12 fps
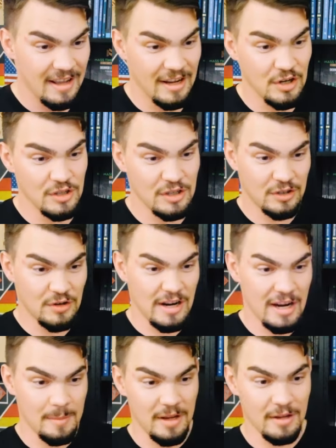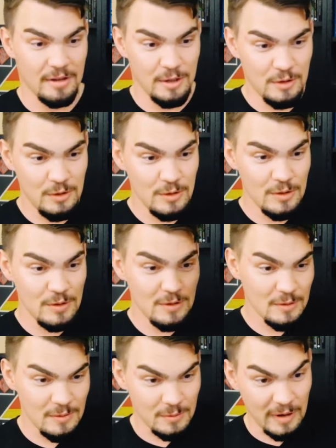and you just crane them in like
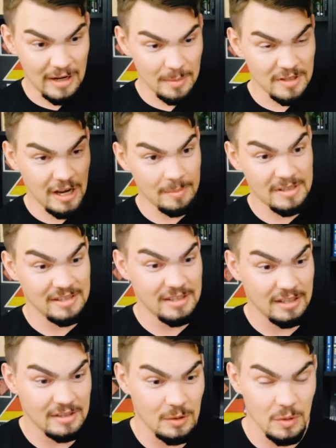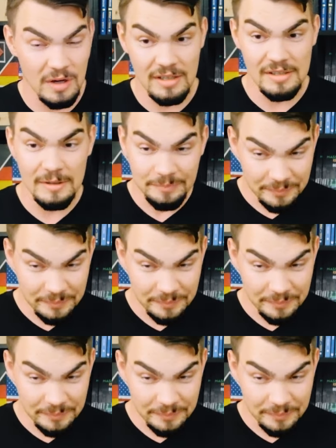right up top to 6 stories.